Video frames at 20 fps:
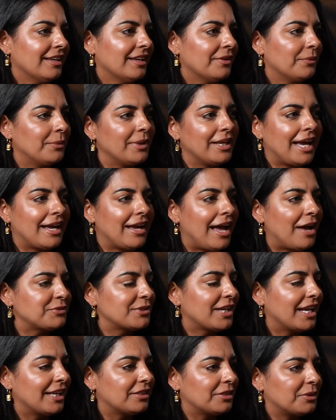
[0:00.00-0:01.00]
we have
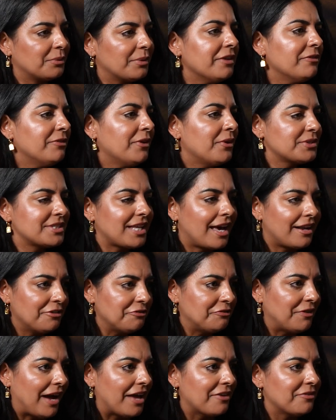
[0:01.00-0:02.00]
to get 3 votes out
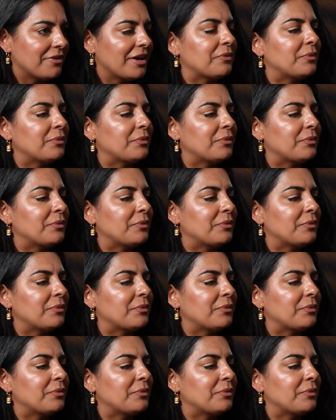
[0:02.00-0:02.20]
of 5.